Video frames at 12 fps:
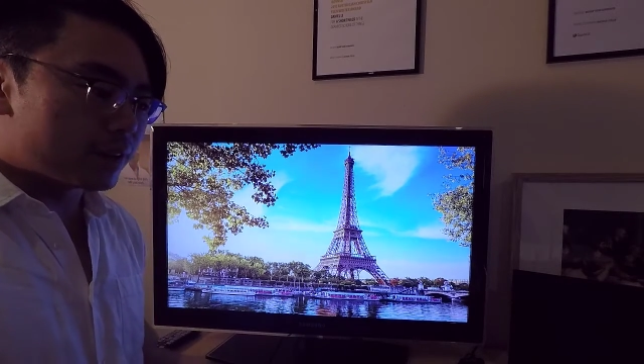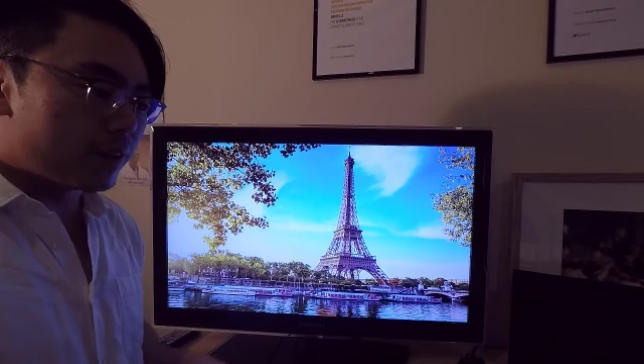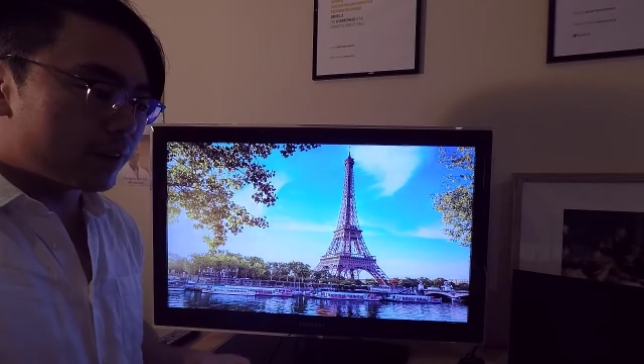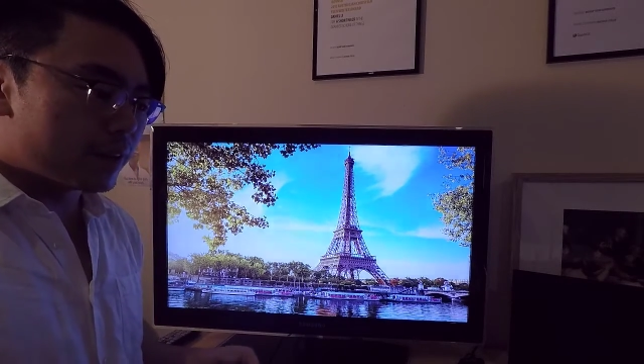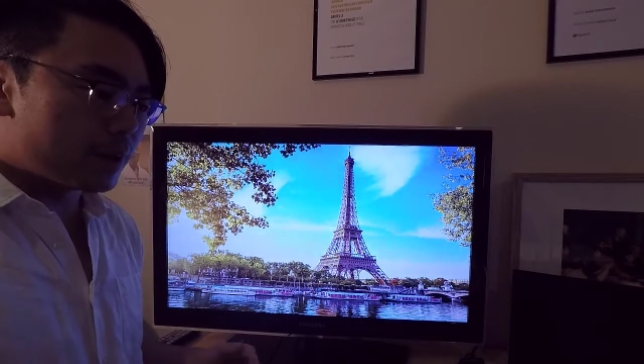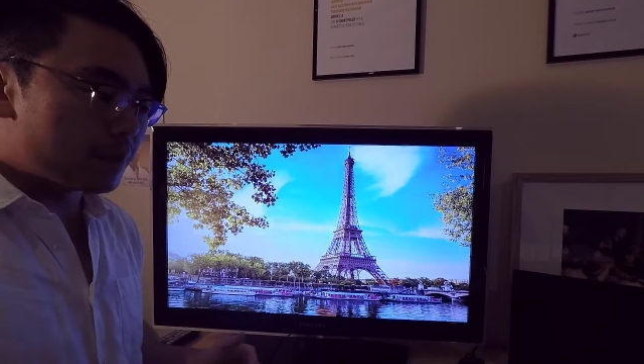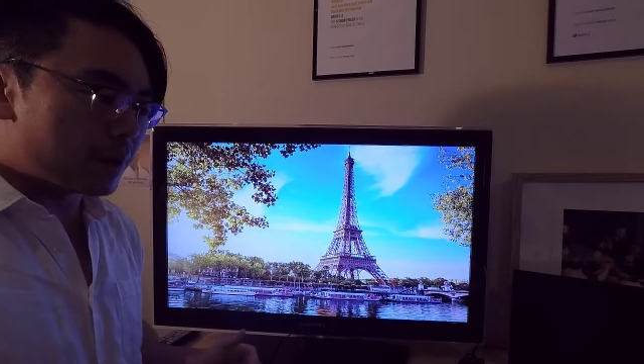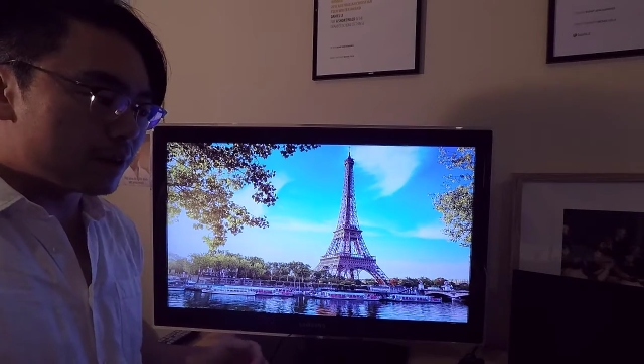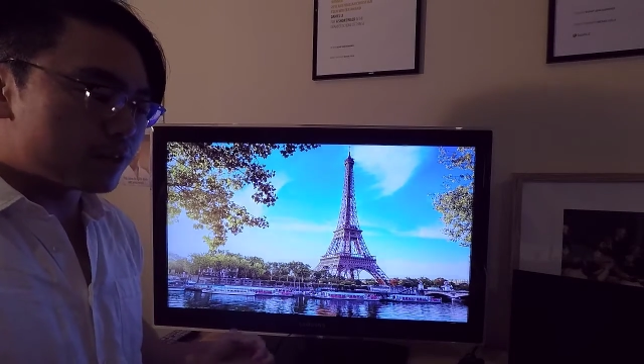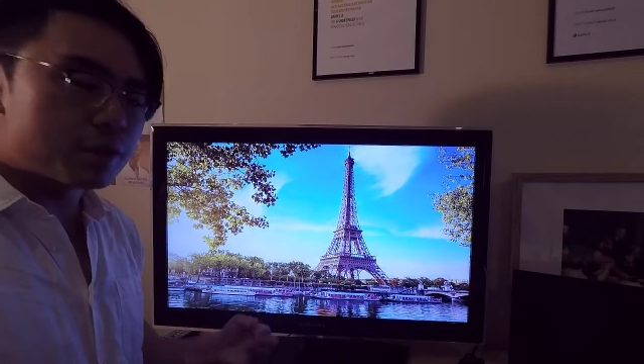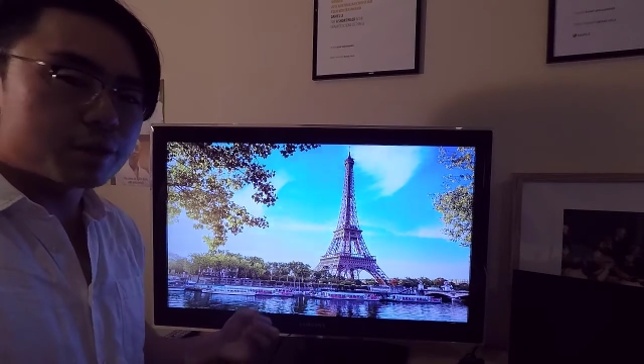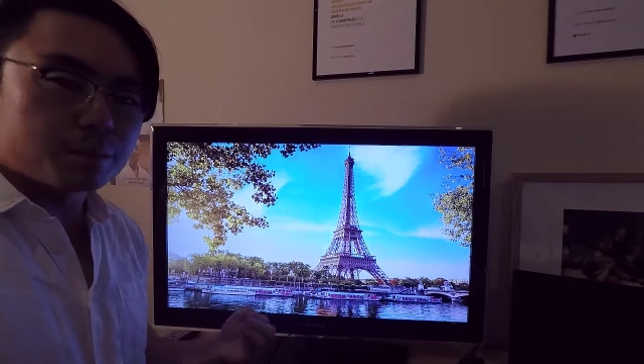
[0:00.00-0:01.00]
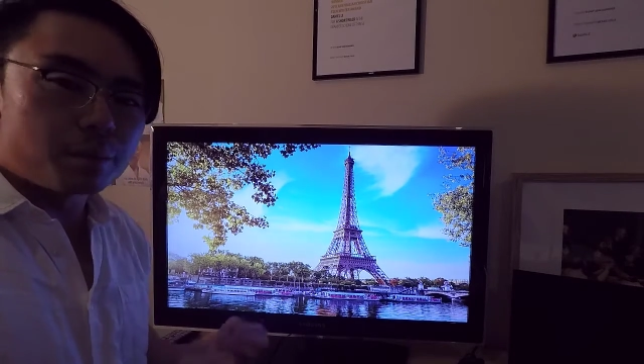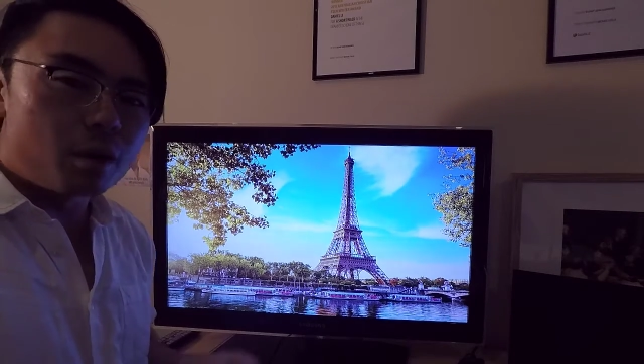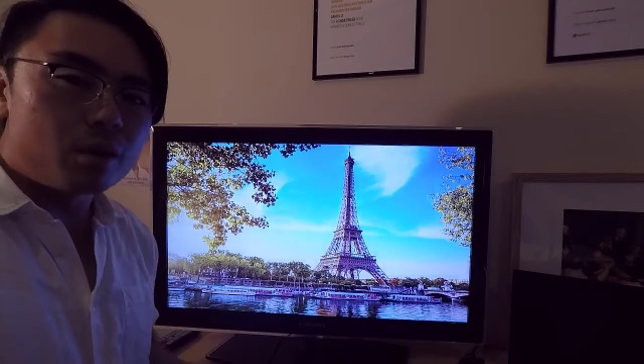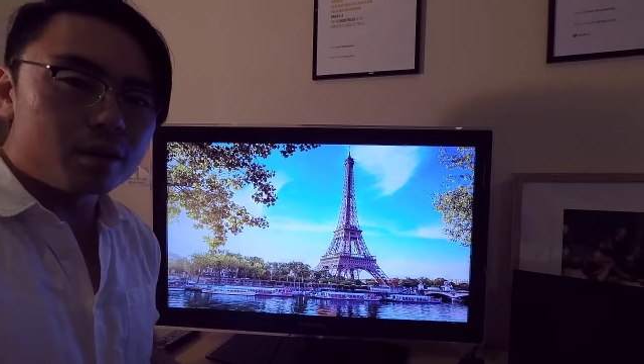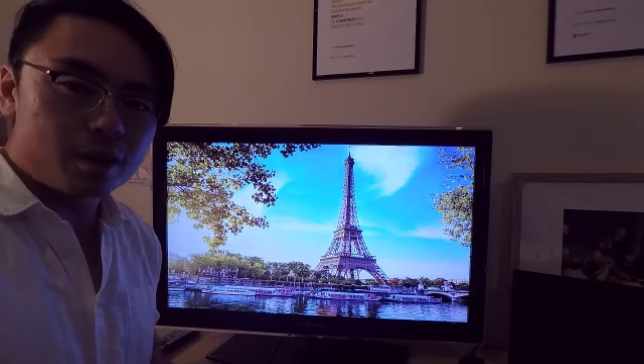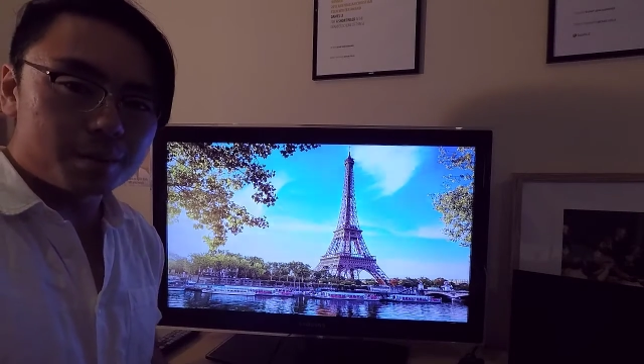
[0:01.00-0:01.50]
talking about
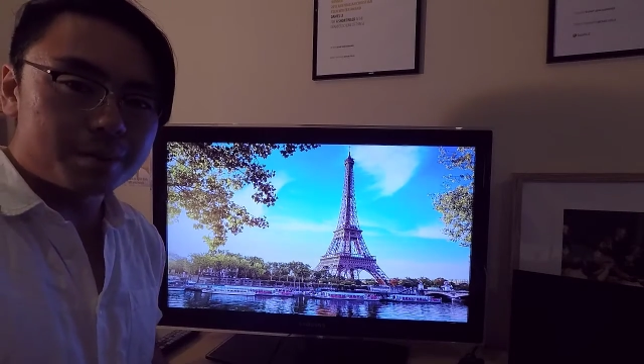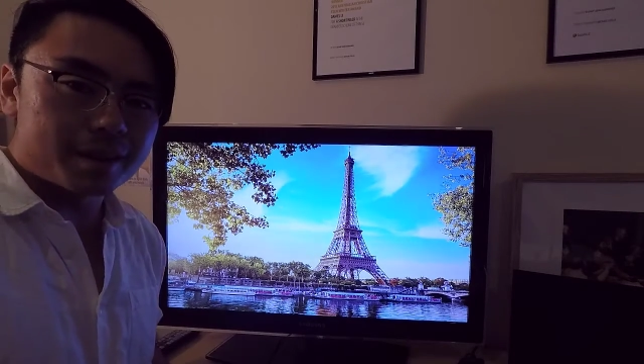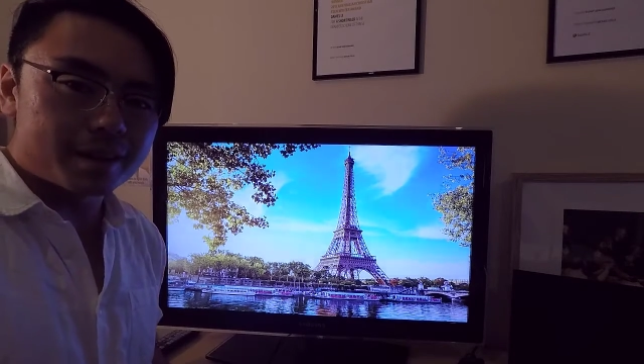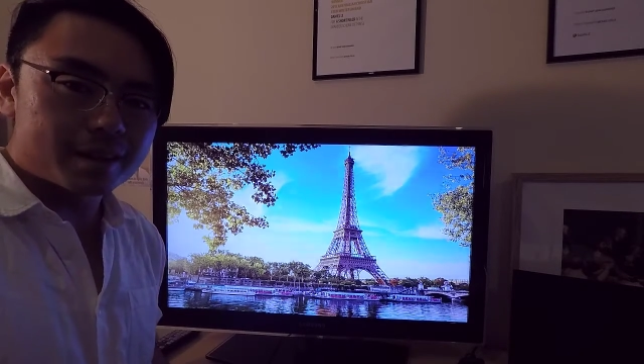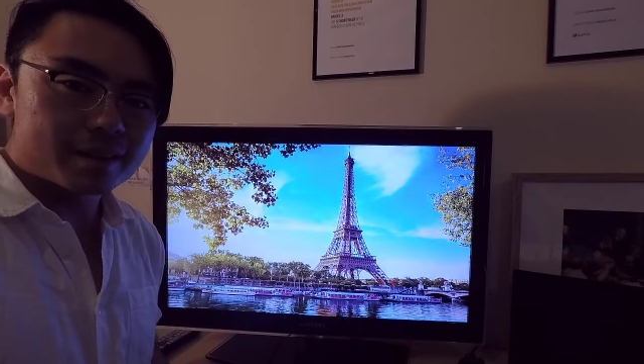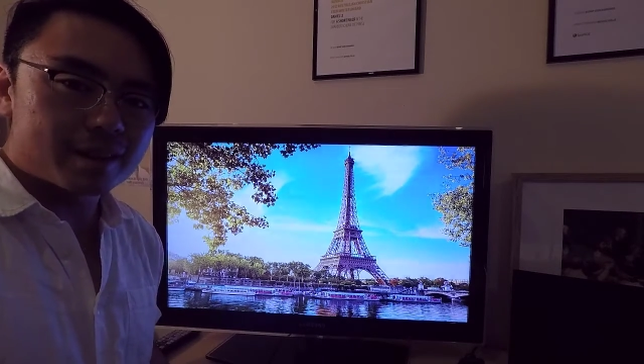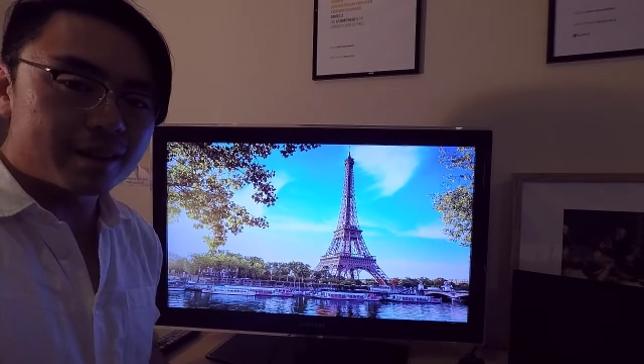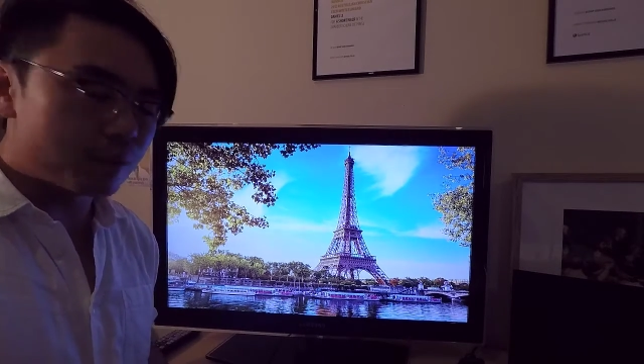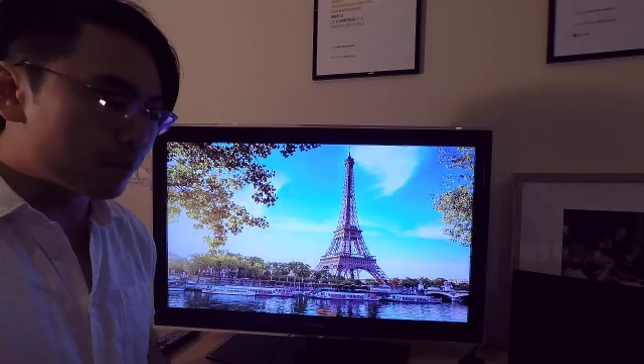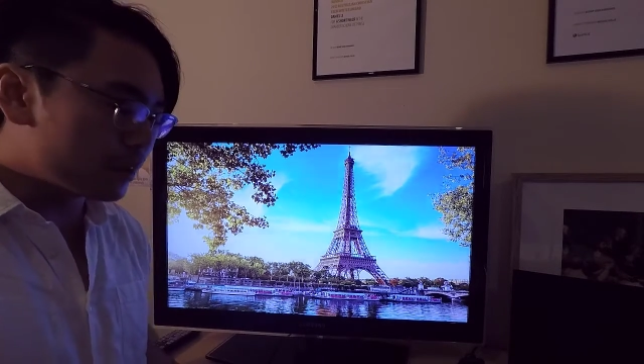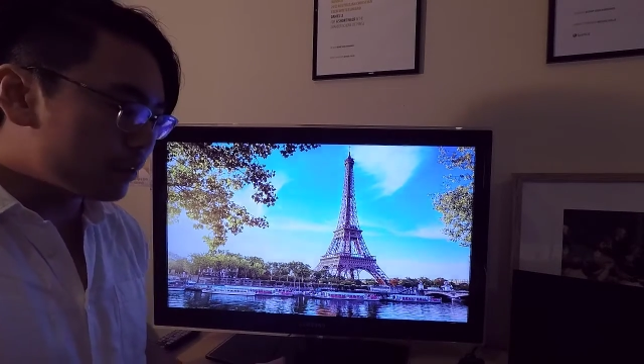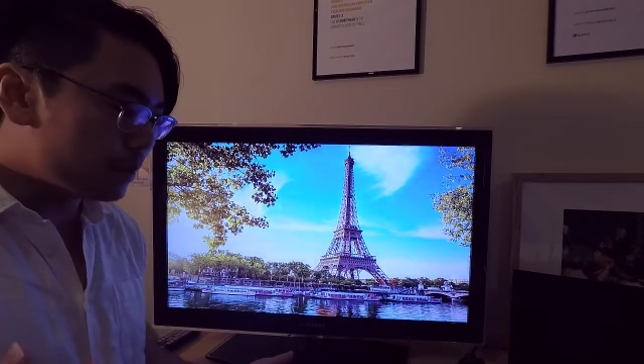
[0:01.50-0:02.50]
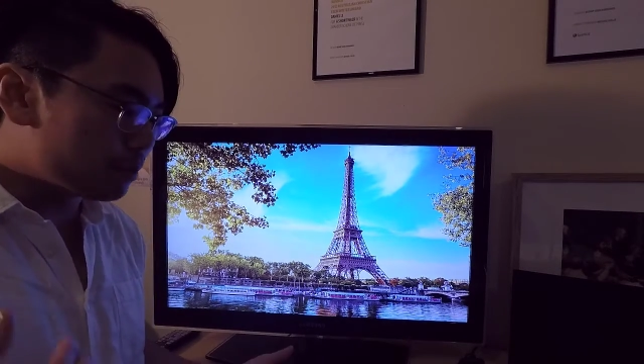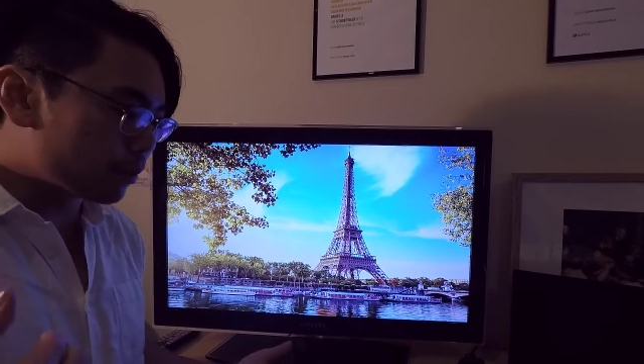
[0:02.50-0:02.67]
small objects, and it really